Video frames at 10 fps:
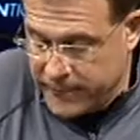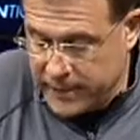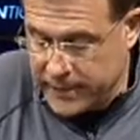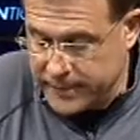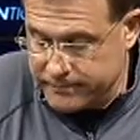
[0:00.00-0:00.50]

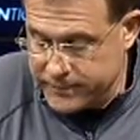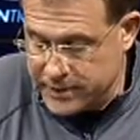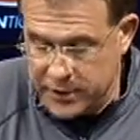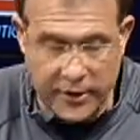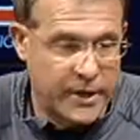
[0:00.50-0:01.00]
um,
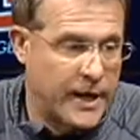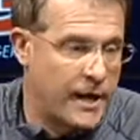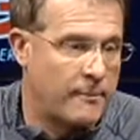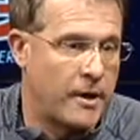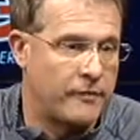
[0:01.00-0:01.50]
just looking
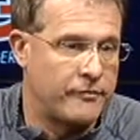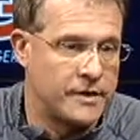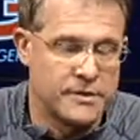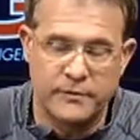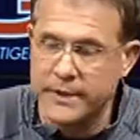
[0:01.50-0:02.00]
at them
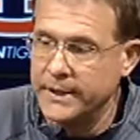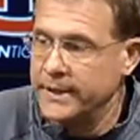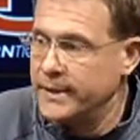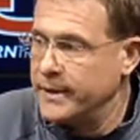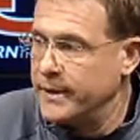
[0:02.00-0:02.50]
offensively,
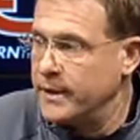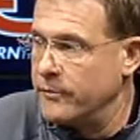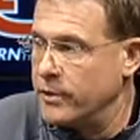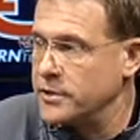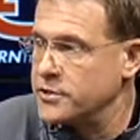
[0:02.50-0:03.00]
uh,
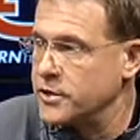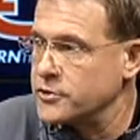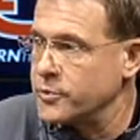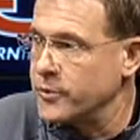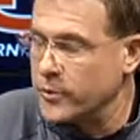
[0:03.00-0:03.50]
really
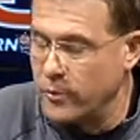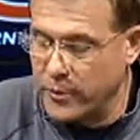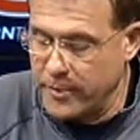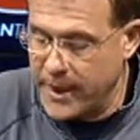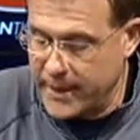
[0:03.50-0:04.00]
starts with their
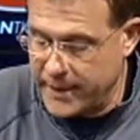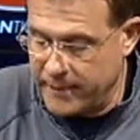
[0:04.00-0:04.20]
quarterback.